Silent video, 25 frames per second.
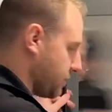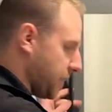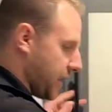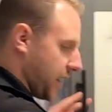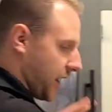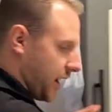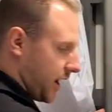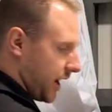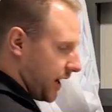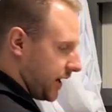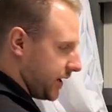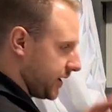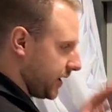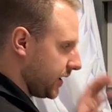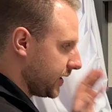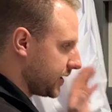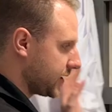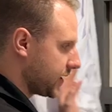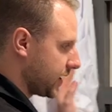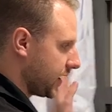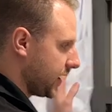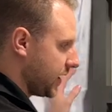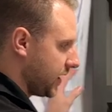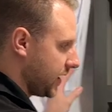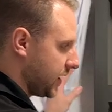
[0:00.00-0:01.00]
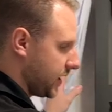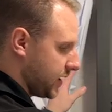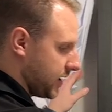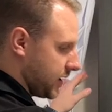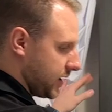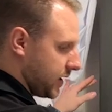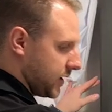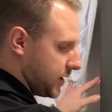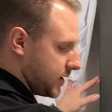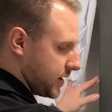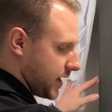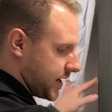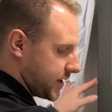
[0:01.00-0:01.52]
behind it.
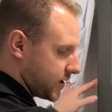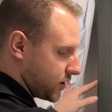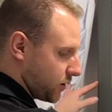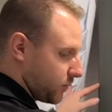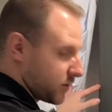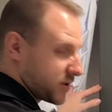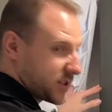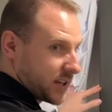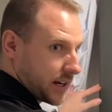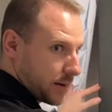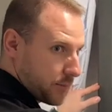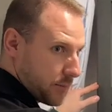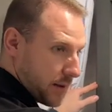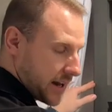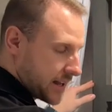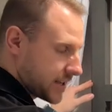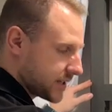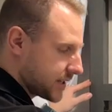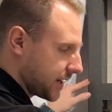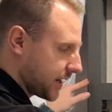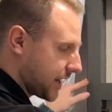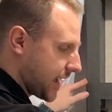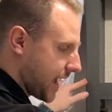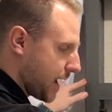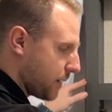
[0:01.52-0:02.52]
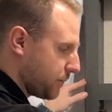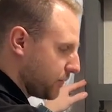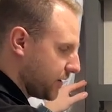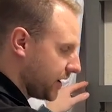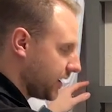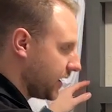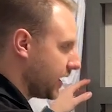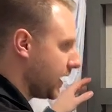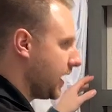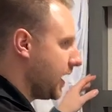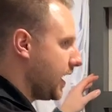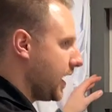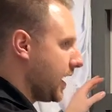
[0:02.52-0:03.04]
Nice, almost like a medicine cabinet.